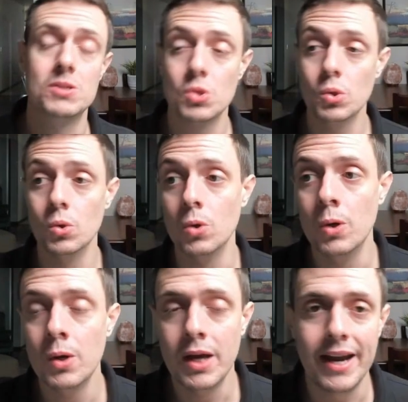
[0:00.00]
the tool
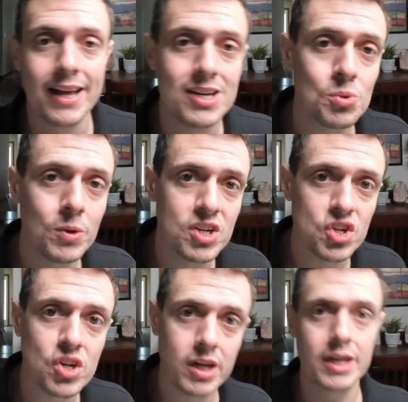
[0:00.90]
and I just want to
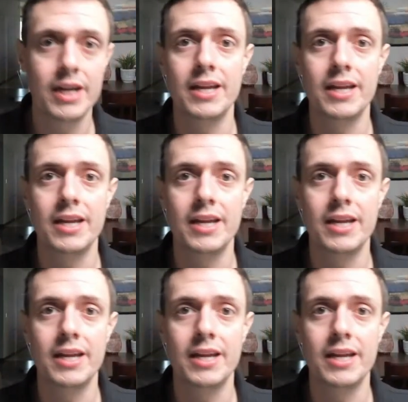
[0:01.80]
share it